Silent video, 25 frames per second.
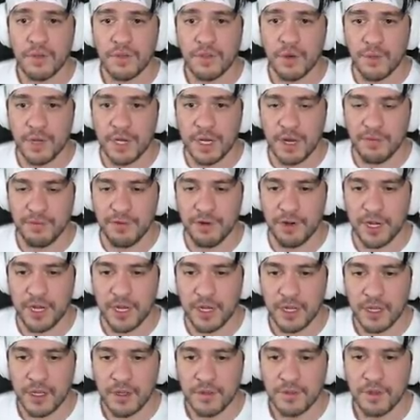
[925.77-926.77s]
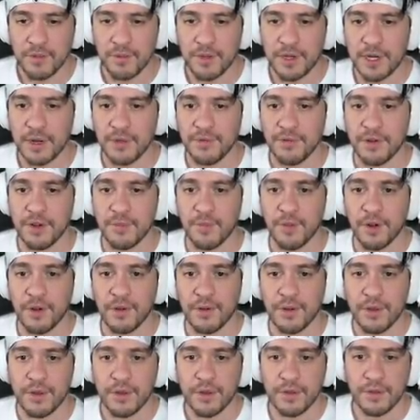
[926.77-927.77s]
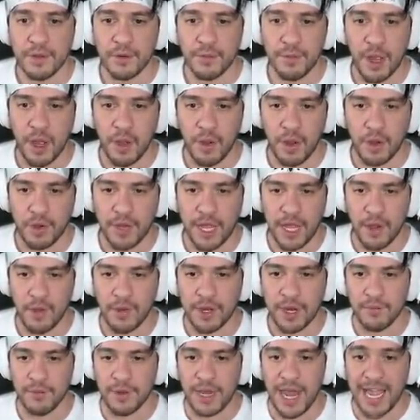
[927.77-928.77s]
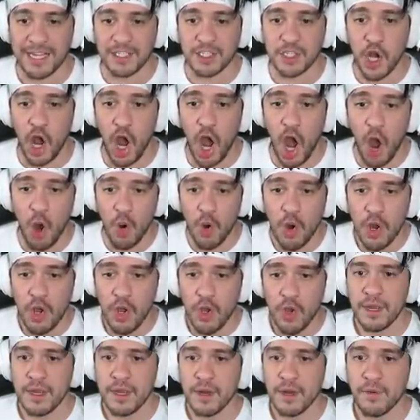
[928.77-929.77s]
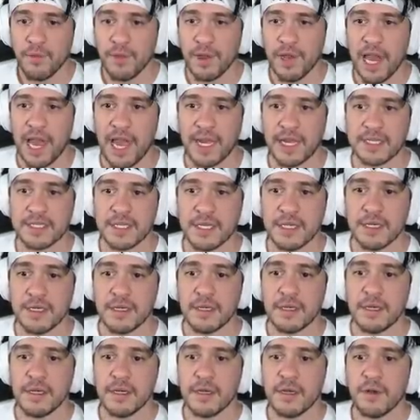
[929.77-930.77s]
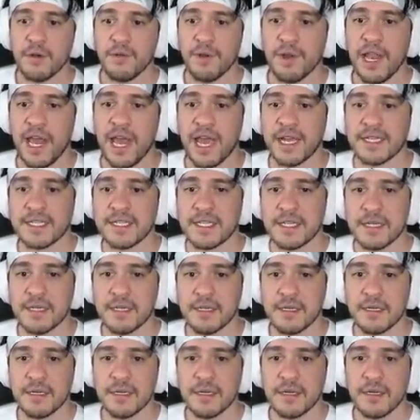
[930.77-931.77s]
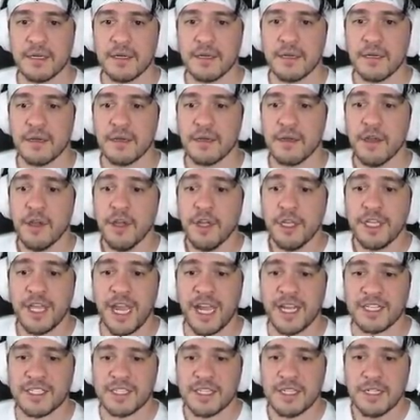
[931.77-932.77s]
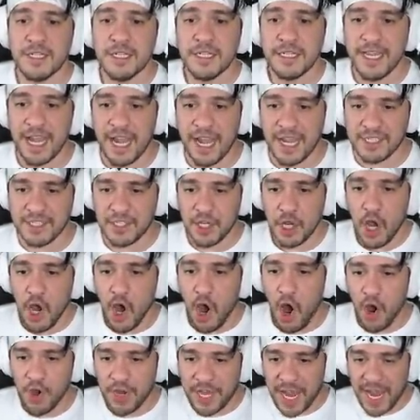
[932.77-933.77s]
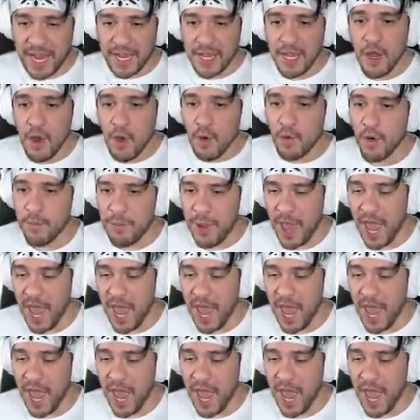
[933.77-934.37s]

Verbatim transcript: The recovery. The recovery, bro. oh, okay, okay, relax. No! Relax. Relax. Yes! Yes! Okay! We're